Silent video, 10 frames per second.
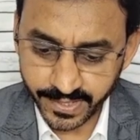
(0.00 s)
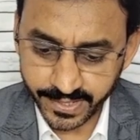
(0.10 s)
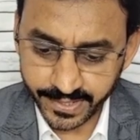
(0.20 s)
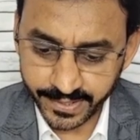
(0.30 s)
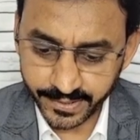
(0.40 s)

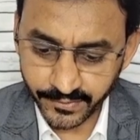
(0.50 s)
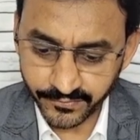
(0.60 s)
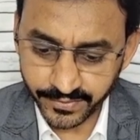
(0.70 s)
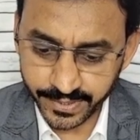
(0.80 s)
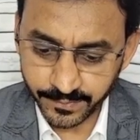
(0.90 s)
and
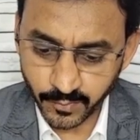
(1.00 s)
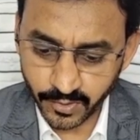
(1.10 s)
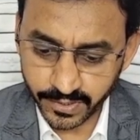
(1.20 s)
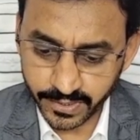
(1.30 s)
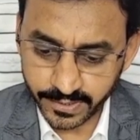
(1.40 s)
very
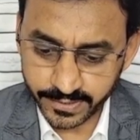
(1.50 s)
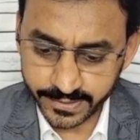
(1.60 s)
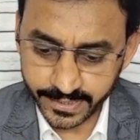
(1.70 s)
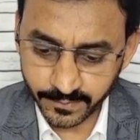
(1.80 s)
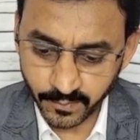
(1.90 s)
important,
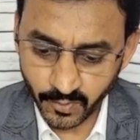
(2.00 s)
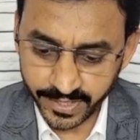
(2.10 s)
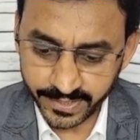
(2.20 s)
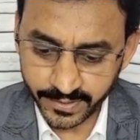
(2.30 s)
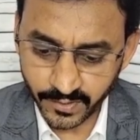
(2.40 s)
that
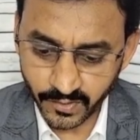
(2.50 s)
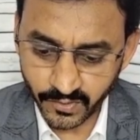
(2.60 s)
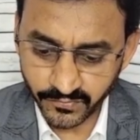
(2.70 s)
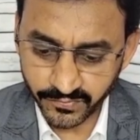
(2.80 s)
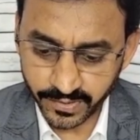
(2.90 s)
point of